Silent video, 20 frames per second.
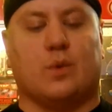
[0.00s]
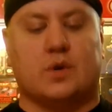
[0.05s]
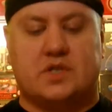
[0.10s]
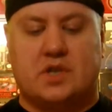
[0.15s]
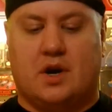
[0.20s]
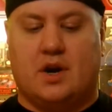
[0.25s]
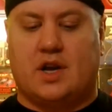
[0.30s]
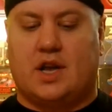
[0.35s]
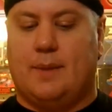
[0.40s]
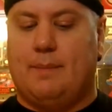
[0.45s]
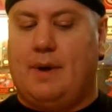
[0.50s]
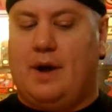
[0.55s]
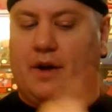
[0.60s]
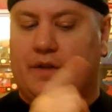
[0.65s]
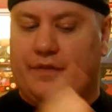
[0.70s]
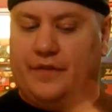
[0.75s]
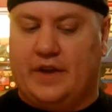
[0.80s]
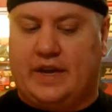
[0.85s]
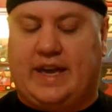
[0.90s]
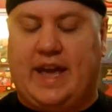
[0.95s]
We're talking
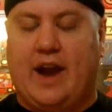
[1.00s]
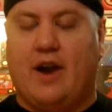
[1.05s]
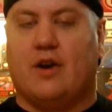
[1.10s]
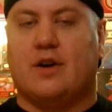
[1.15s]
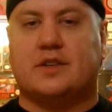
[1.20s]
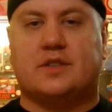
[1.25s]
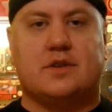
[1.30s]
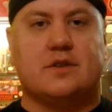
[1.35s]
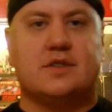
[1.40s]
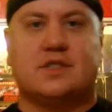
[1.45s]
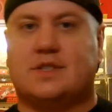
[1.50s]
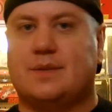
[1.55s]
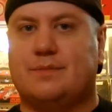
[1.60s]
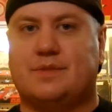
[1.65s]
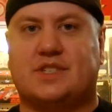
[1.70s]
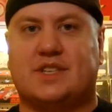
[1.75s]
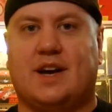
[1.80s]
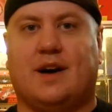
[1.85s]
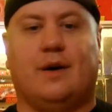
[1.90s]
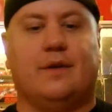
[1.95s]
about the characters
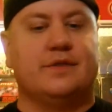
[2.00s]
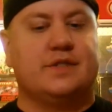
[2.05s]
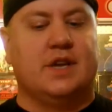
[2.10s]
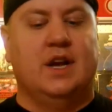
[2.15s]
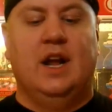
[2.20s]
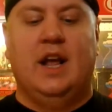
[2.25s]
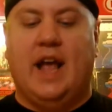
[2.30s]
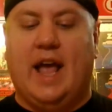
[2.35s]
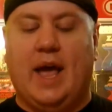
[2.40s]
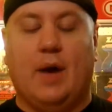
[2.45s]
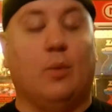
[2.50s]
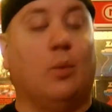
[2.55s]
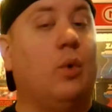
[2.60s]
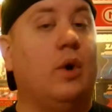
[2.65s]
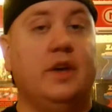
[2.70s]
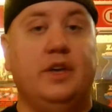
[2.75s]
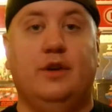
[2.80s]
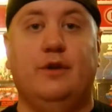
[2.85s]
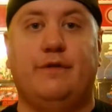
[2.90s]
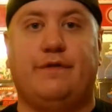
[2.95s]
themselves and
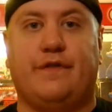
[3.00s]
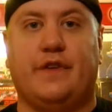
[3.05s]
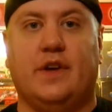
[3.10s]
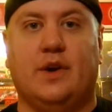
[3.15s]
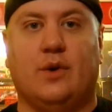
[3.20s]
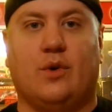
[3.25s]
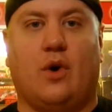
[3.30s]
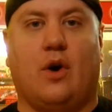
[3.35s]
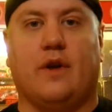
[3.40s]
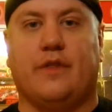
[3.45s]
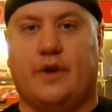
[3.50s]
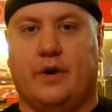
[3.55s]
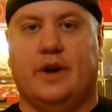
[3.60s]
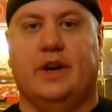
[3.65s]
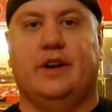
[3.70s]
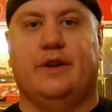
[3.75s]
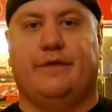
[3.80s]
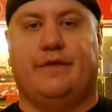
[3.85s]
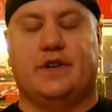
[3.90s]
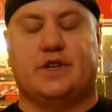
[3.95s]
what you feel are
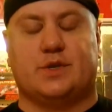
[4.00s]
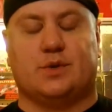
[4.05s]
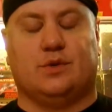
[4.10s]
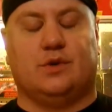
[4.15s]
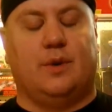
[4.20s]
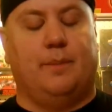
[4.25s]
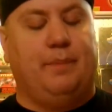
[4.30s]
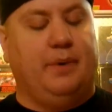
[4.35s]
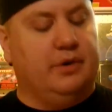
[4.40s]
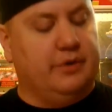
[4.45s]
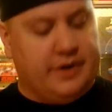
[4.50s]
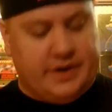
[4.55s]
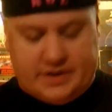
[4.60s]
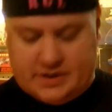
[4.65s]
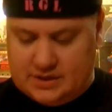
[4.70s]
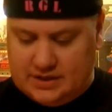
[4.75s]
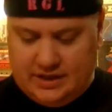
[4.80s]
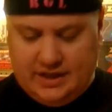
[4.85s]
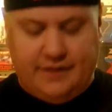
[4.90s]
their individual abilities.